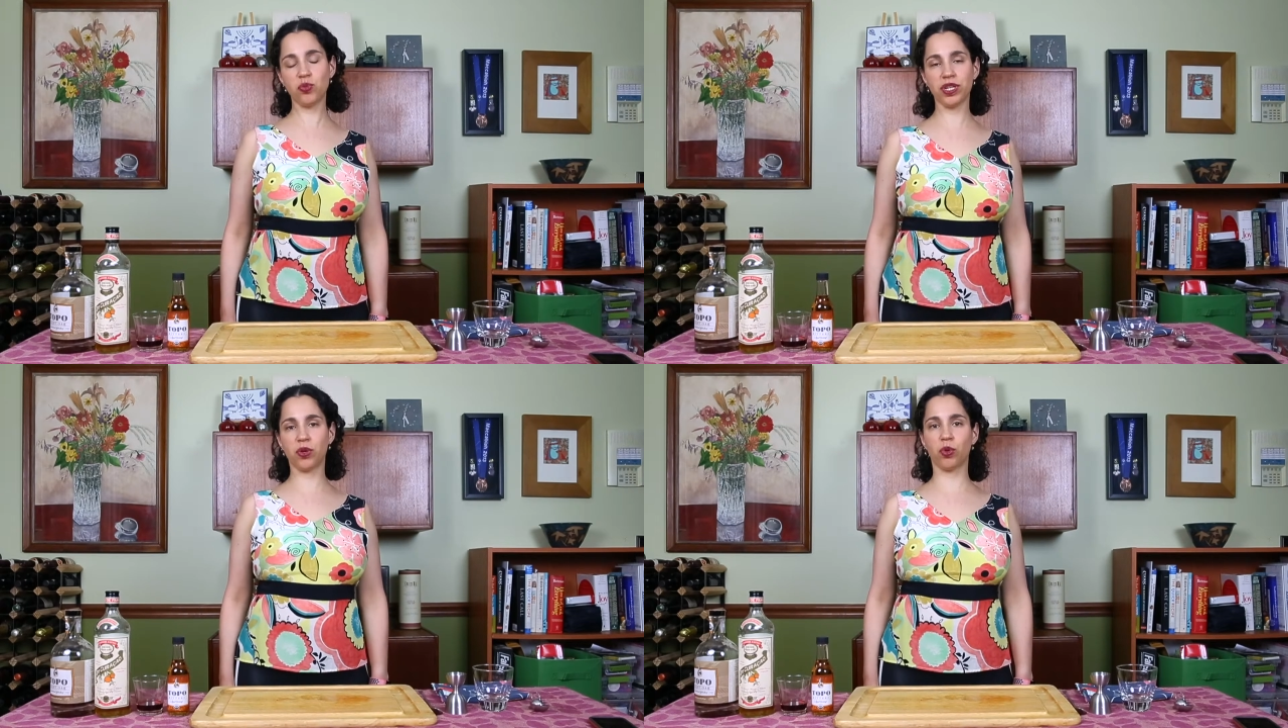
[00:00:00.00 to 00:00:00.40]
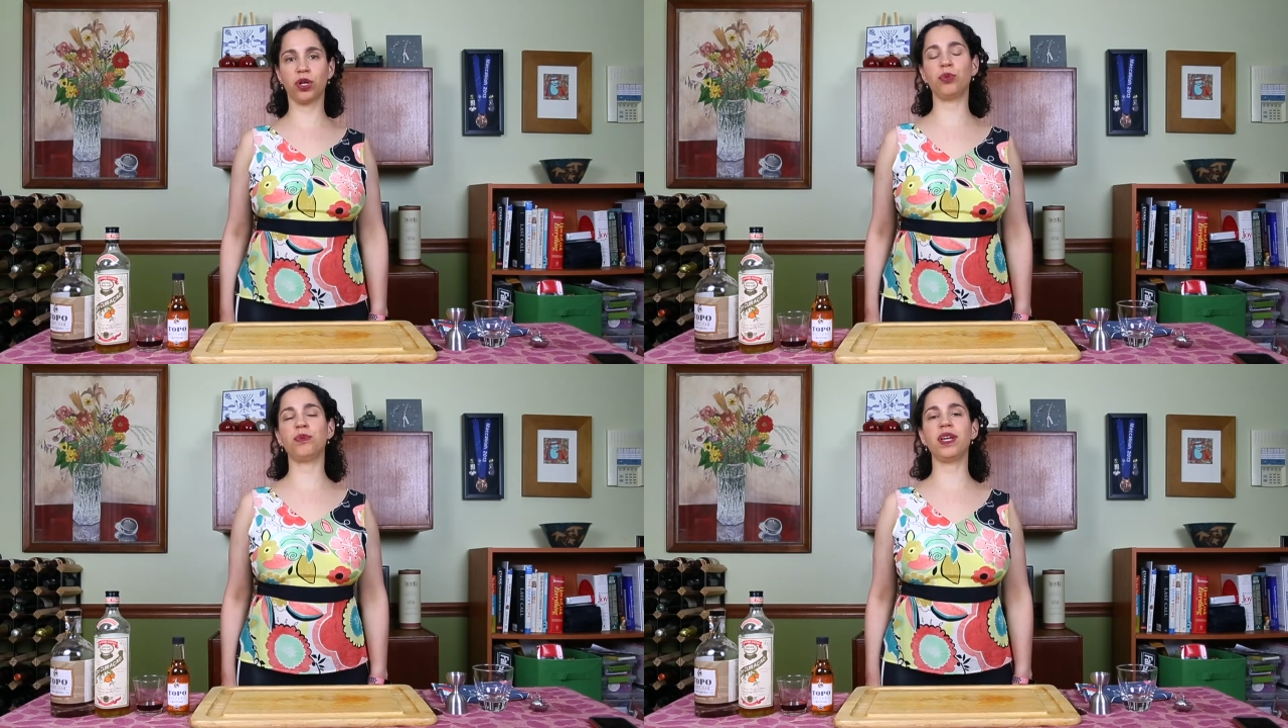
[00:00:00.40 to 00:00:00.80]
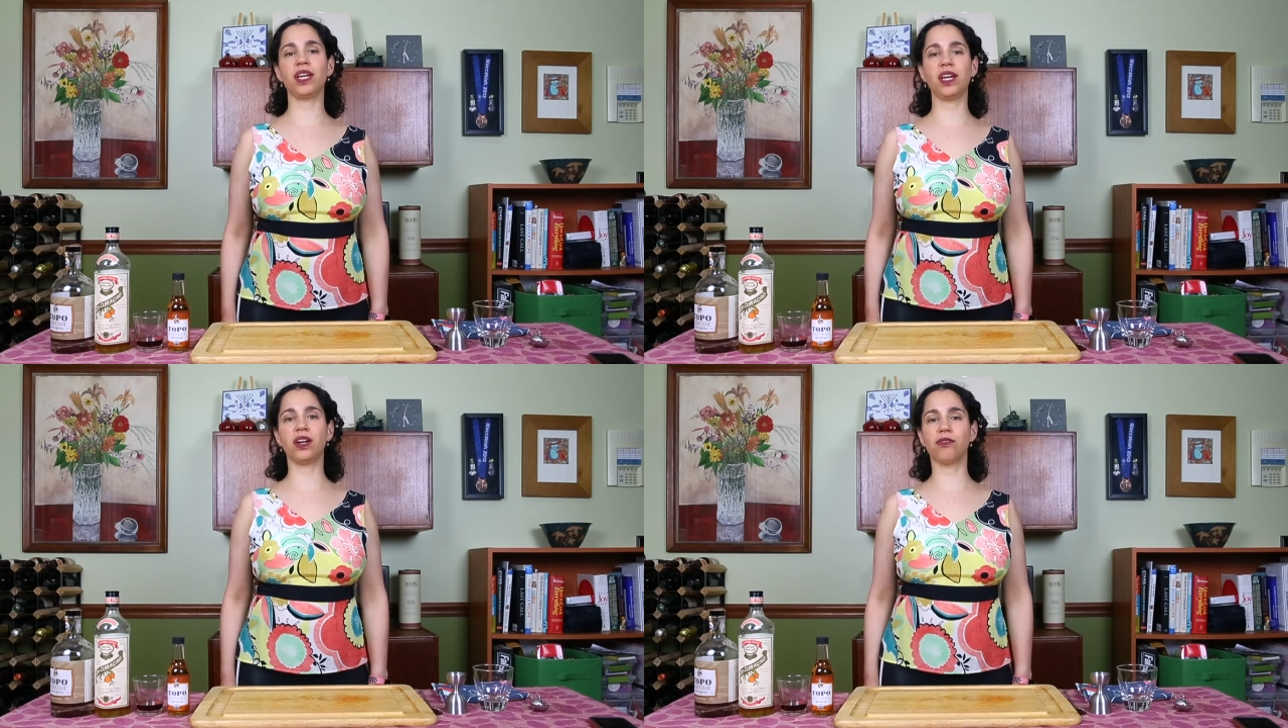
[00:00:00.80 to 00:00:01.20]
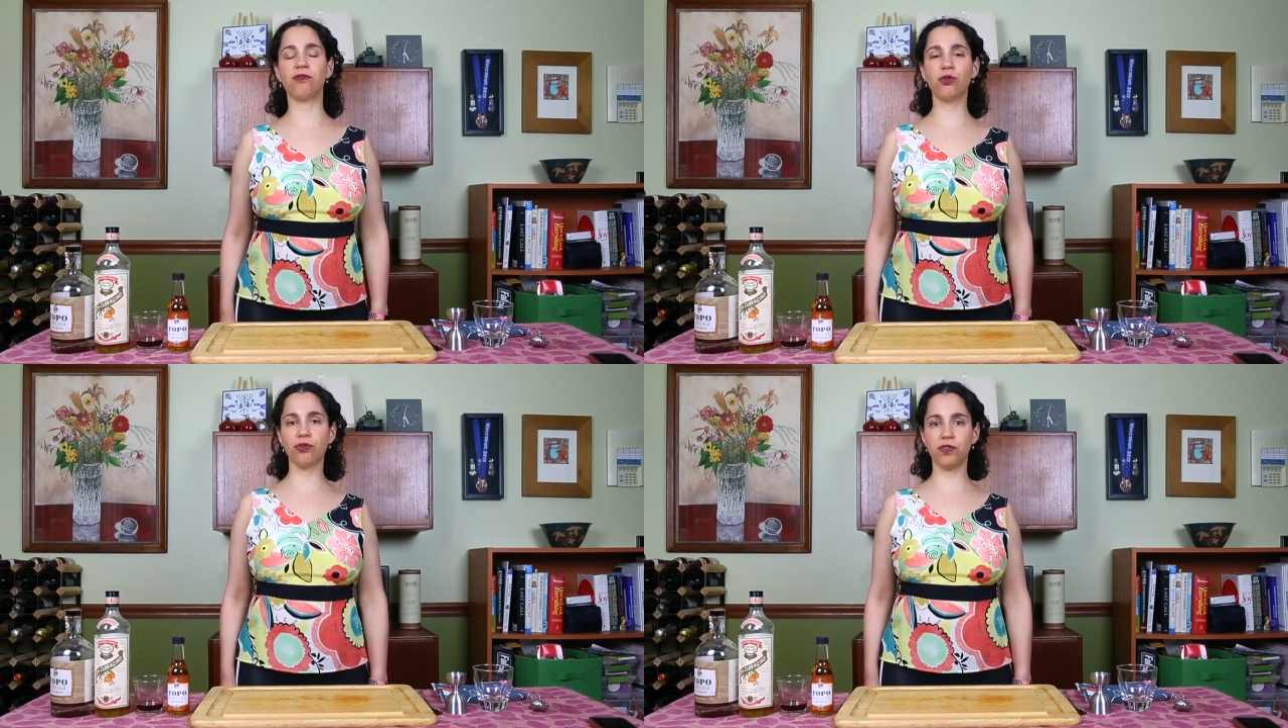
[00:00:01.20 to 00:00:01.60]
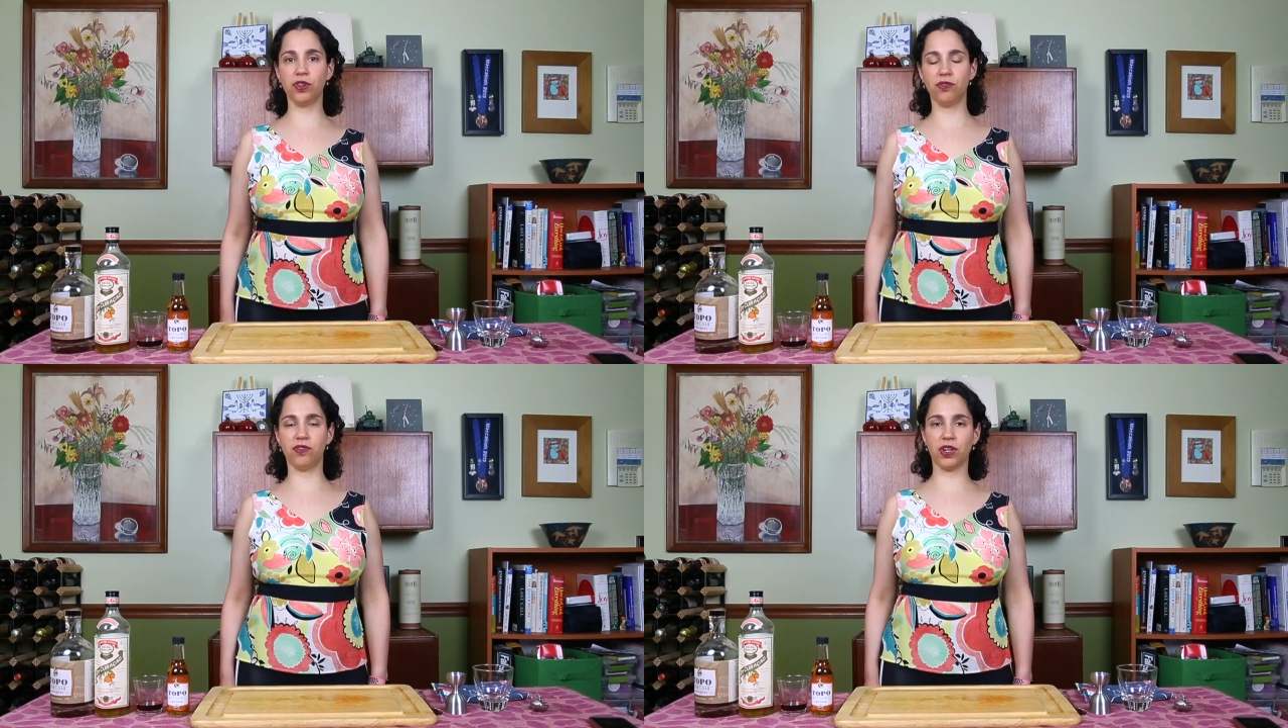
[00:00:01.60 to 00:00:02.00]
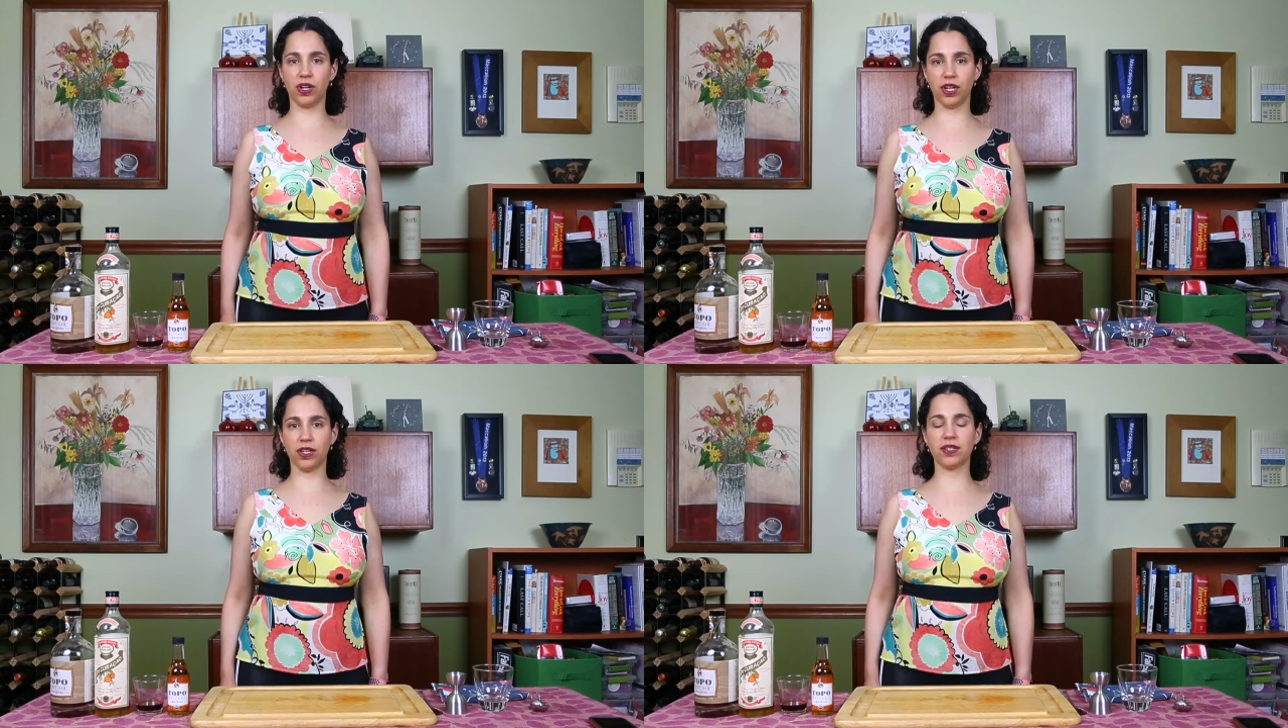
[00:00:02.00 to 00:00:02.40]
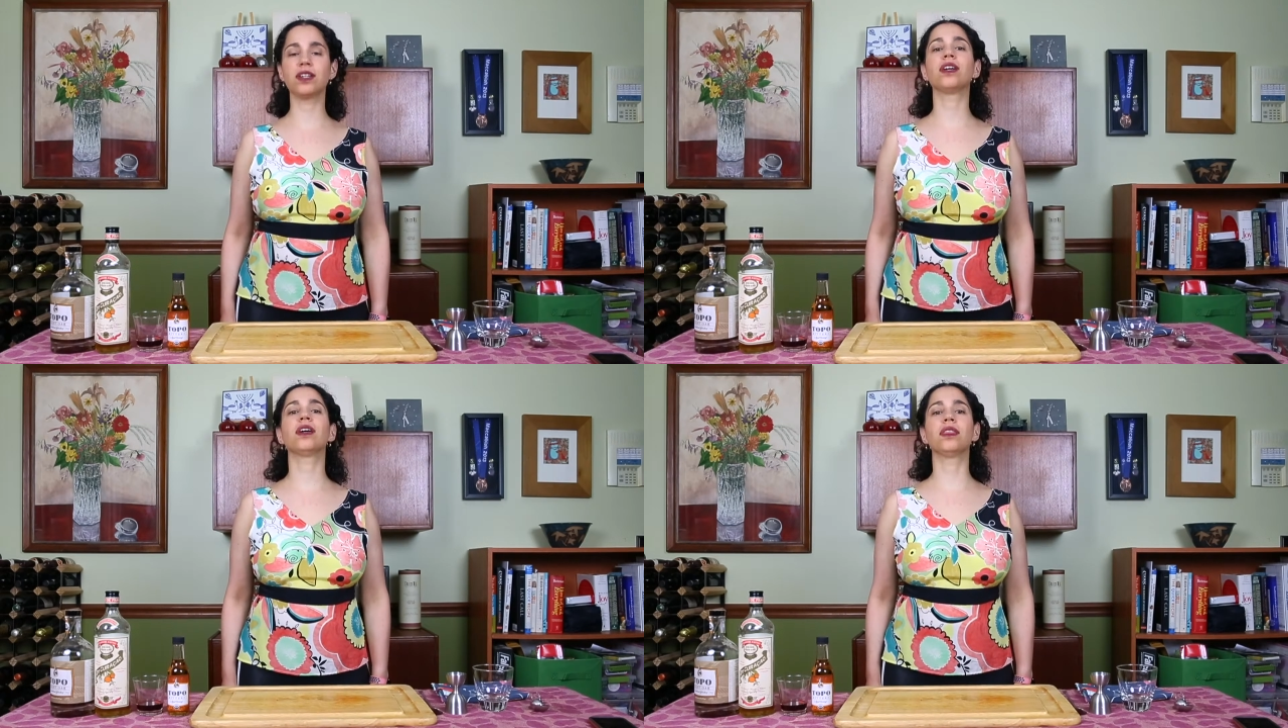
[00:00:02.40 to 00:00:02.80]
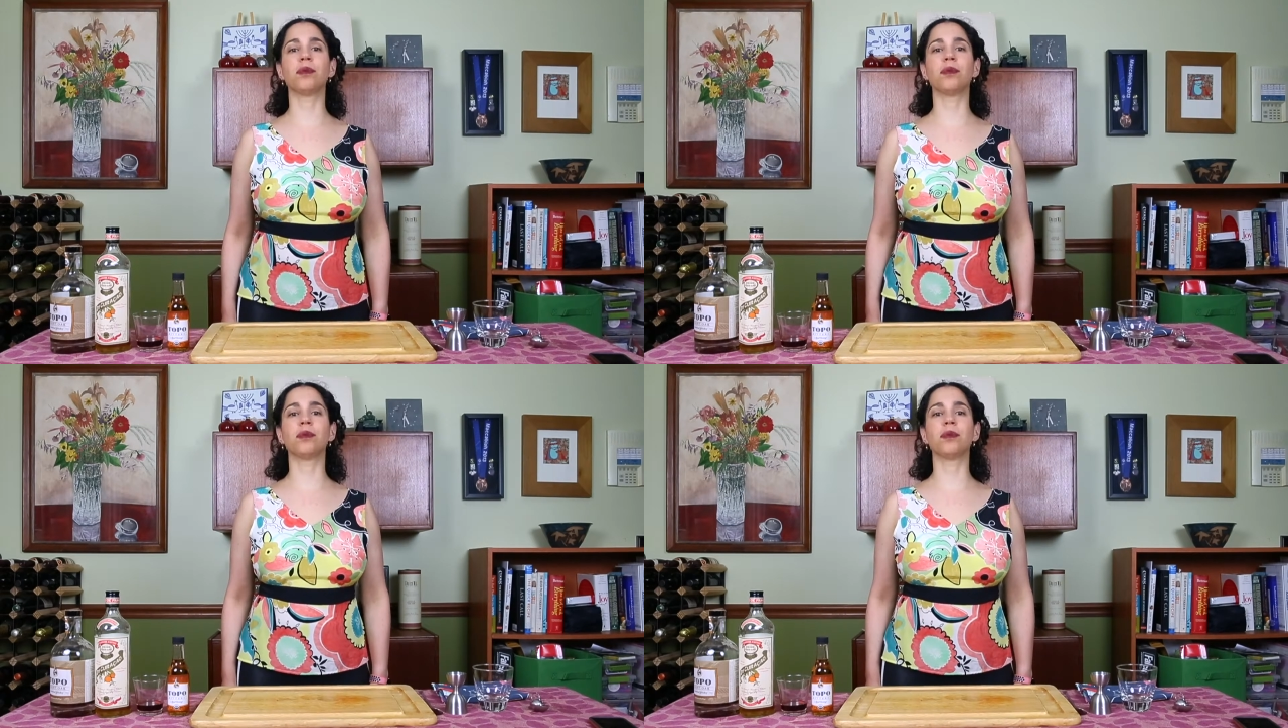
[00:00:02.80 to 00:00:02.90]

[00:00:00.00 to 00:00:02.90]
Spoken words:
week we're going to be making a fruit-filled variant, the